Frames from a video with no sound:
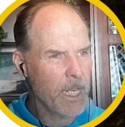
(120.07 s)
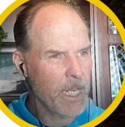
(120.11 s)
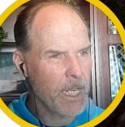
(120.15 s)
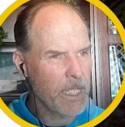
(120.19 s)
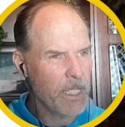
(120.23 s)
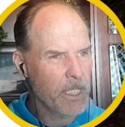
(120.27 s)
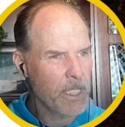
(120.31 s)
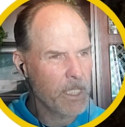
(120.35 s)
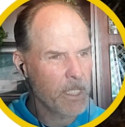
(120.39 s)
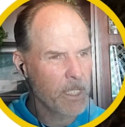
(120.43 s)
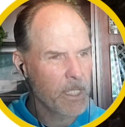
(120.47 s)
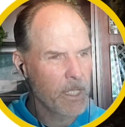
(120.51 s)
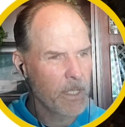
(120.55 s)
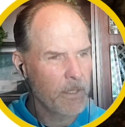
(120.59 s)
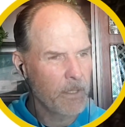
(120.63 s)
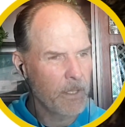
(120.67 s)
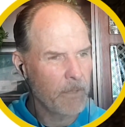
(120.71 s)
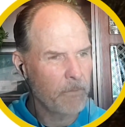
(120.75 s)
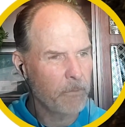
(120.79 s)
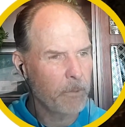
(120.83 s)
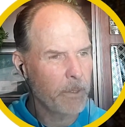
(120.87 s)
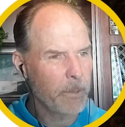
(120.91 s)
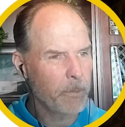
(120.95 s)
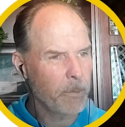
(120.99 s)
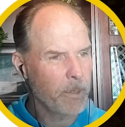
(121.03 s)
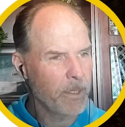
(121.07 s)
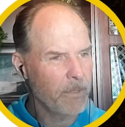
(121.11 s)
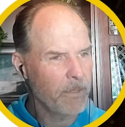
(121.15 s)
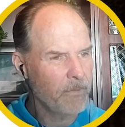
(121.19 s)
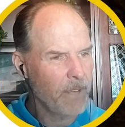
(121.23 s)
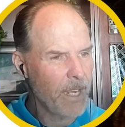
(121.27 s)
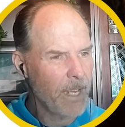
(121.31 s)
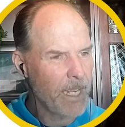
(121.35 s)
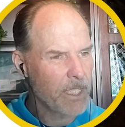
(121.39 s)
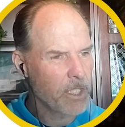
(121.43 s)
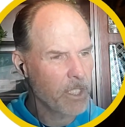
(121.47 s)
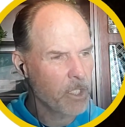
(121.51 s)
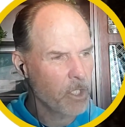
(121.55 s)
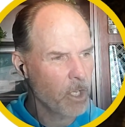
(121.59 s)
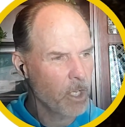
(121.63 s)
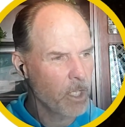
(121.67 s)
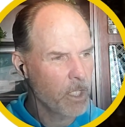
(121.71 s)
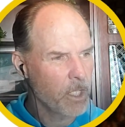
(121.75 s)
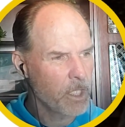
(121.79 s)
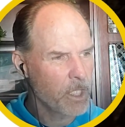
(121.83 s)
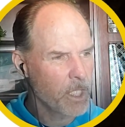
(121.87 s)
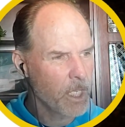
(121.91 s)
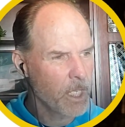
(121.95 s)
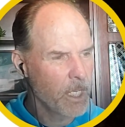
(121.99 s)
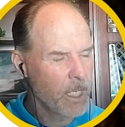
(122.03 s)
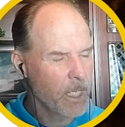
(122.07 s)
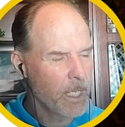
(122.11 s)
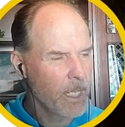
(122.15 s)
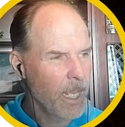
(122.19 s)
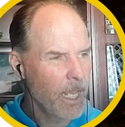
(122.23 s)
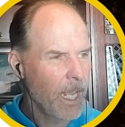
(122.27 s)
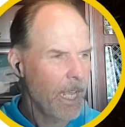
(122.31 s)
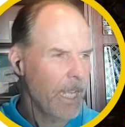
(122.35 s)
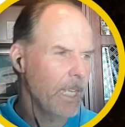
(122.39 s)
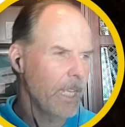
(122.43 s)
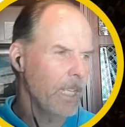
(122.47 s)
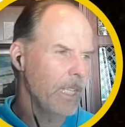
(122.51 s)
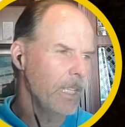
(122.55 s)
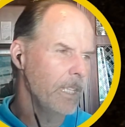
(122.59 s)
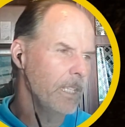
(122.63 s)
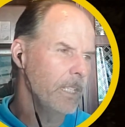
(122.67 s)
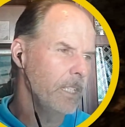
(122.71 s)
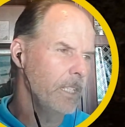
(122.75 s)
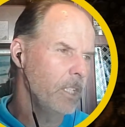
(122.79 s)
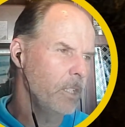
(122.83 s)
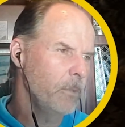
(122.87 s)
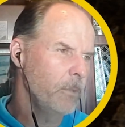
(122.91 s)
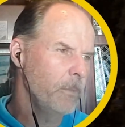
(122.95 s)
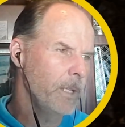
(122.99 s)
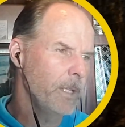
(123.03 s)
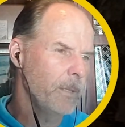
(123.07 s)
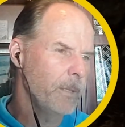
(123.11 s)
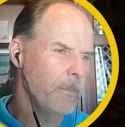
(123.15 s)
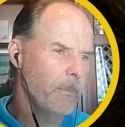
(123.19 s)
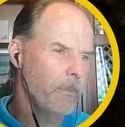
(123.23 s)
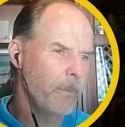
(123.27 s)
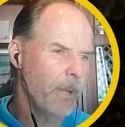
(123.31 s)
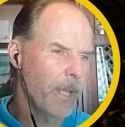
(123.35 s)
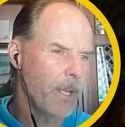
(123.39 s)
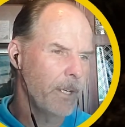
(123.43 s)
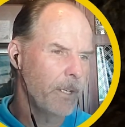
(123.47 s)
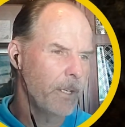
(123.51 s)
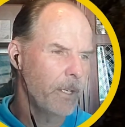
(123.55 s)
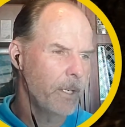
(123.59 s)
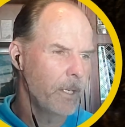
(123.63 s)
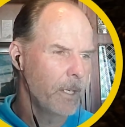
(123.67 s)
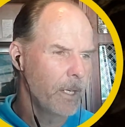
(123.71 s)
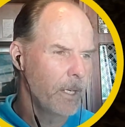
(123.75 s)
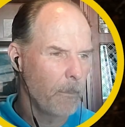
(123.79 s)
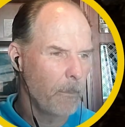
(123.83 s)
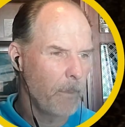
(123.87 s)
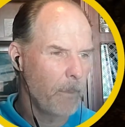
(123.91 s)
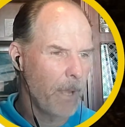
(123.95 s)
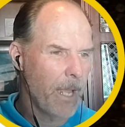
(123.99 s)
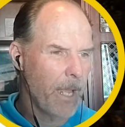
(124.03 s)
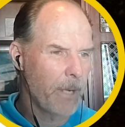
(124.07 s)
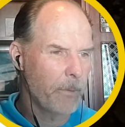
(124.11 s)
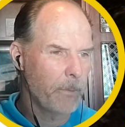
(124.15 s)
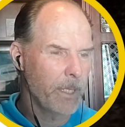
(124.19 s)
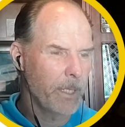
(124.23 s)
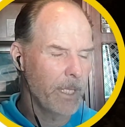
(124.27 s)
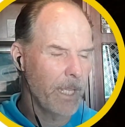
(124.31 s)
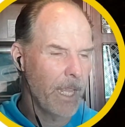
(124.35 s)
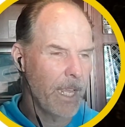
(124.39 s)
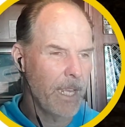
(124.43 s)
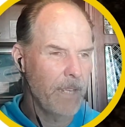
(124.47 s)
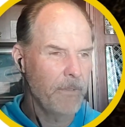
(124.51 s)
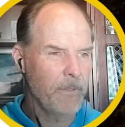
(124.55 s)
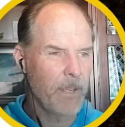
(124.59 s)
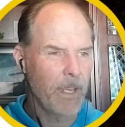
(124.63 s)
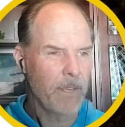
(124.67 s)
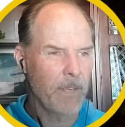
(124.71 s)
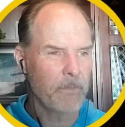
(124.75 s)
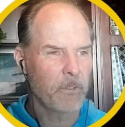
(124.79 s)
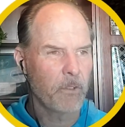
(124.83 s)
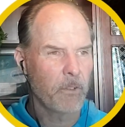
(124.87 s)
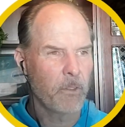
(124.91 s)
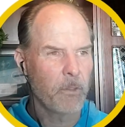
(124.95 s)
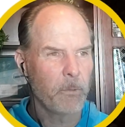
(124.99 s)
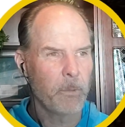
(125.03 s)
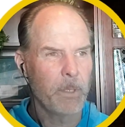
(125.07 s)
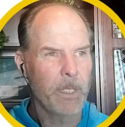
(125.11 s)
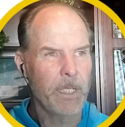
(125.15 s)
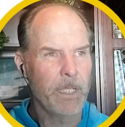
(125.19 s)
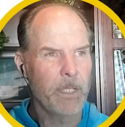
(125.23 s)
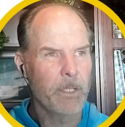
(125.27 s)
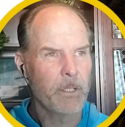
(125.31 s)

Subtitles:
case that frequently fast charged had a little bit better battery life after 3